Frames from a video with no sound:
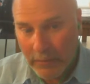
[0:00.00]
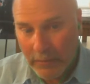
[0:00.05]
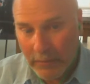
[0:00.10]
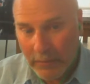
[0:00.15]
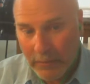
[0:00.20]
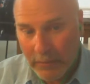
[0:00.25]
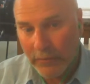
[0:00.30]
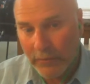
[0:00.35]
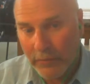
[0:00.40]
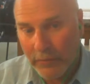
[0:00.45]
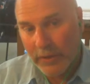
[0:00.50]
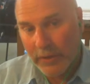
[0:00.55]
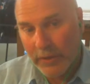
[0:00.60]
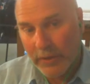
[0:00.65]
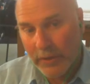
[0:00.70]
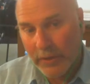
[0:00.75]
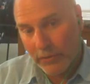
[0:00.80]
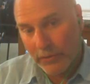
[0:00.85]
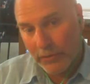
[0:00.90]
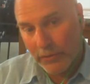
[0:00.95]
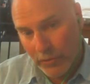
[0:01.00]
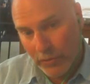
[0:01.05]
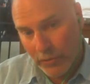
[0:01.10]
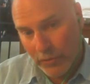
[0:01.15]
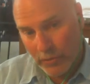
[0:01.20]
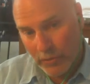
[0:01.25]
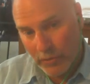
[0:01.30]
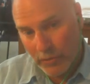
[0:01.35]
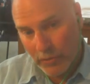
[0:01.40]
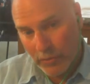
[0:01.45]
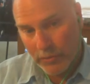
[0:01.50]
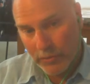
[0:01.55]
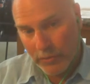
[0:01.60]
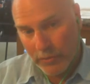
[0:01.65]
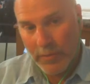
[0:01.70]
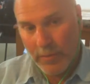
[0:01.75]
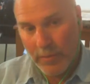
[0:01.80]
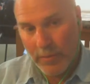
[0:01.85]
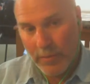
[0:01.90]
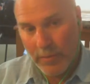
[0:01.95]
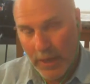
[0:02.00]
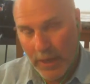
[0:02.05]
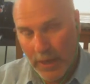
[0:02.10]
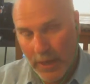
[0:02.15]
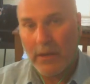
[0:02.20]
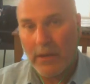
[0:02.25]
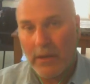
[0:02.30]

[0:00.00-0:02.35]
You're afflicting your soul, your your body,